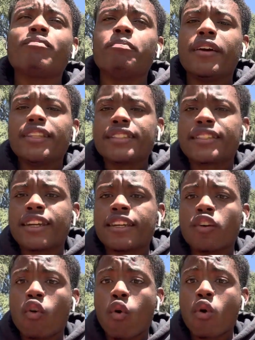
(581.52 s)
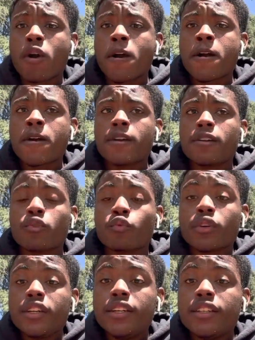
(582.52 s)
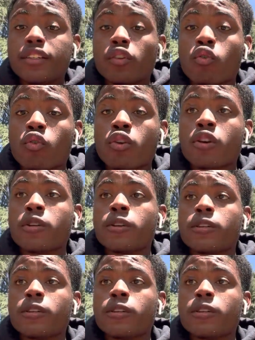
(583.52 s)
meditate or read or